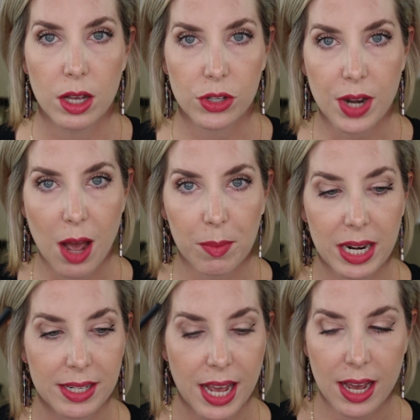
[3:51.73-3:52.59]
So now I'm
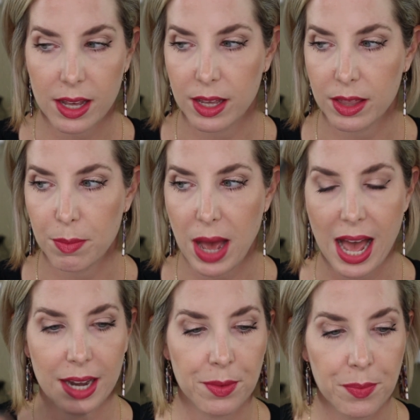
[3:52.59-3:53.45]
gonna take the
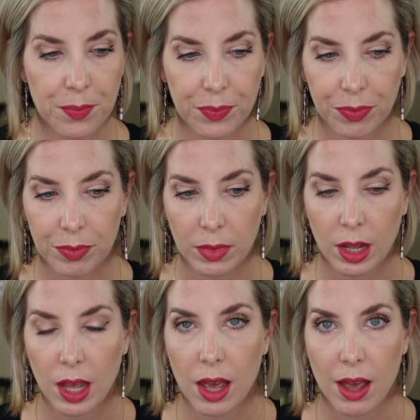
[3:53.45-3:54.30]
pen
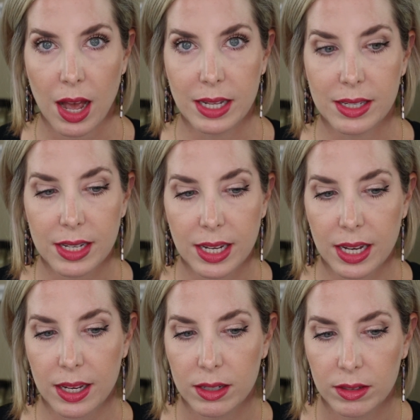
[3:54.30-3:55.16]
and
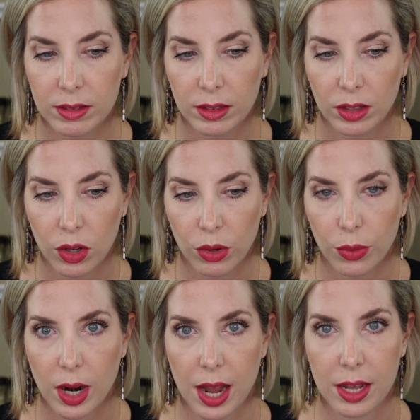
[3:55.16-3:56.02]
see
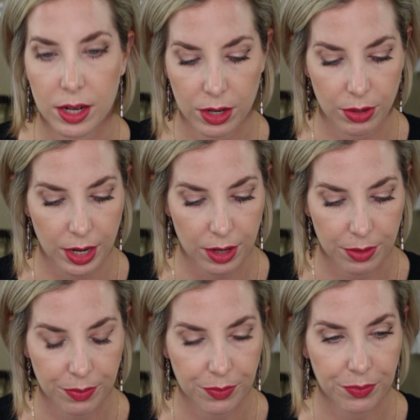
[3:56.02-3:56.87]
what I can do here.